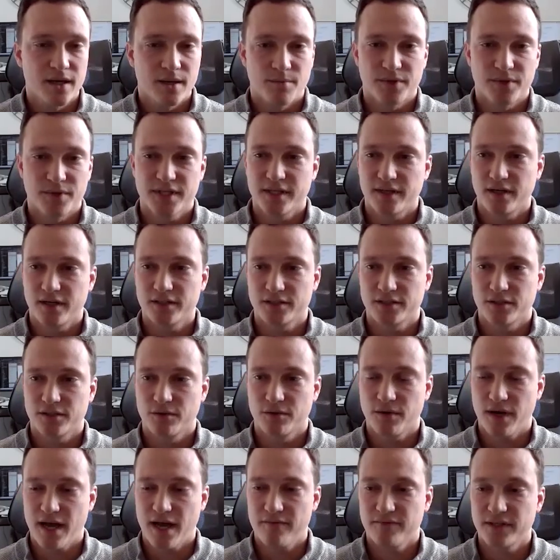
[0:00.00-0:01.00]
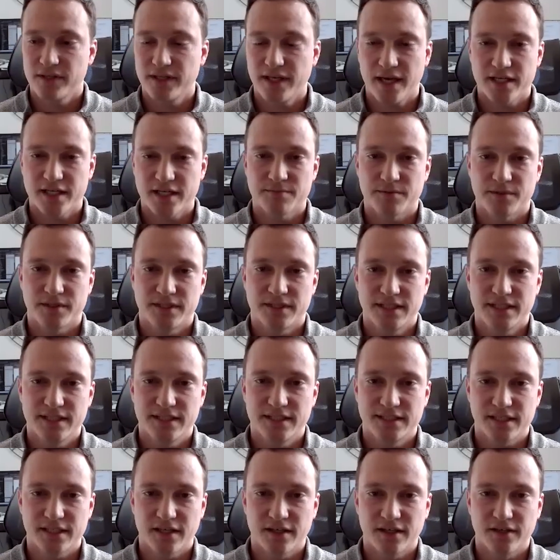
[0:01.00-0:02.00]
But then also having the
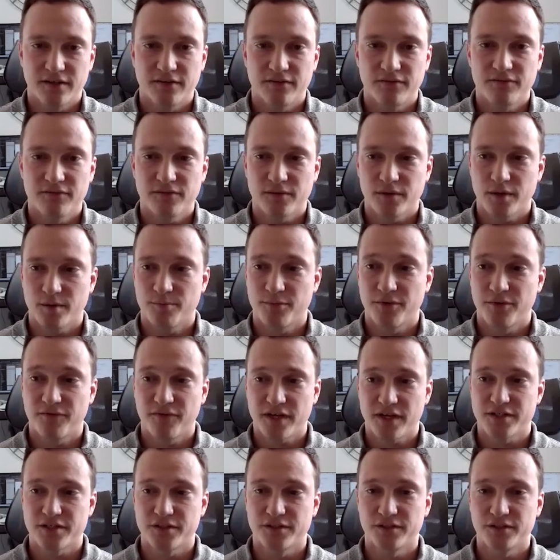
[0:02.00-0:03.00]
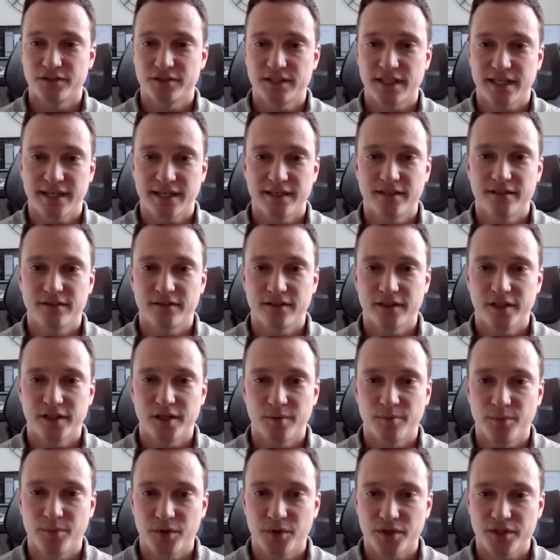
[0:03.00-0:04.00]
expertise of professionals handling
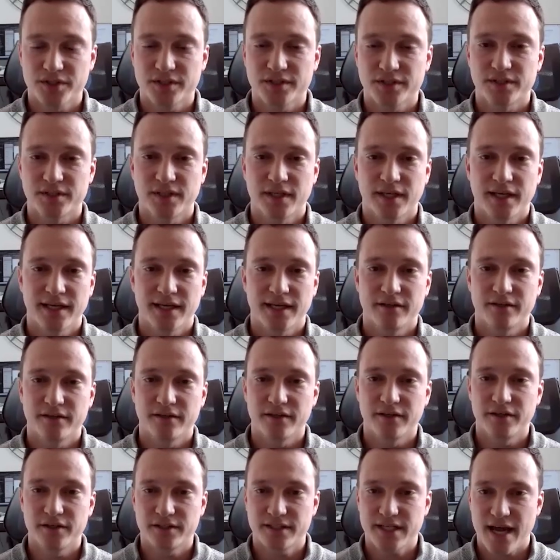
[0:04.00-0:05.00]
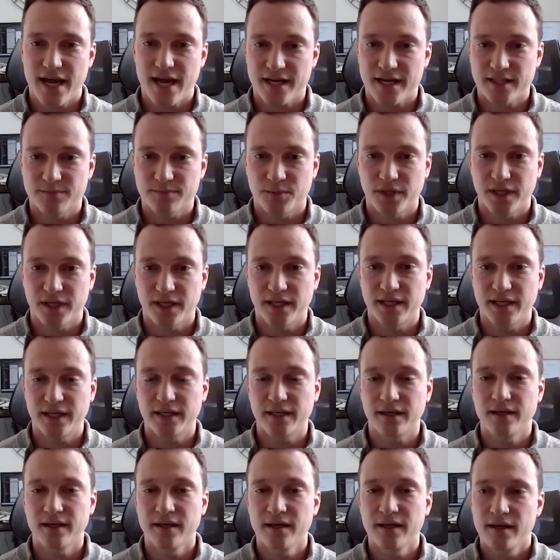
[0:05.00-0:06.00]
your books, handling your tax
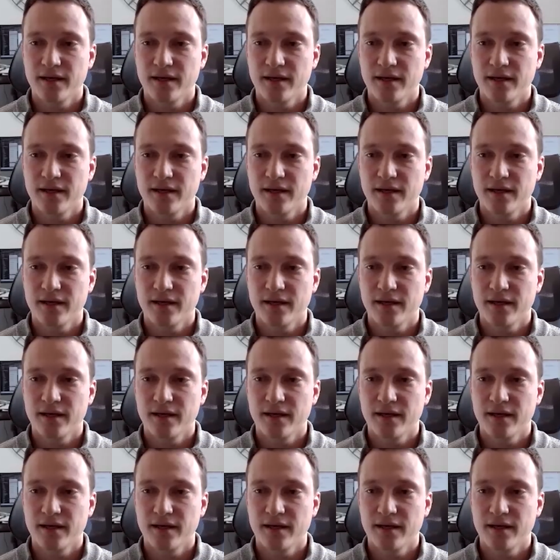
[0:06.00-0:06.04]
planning,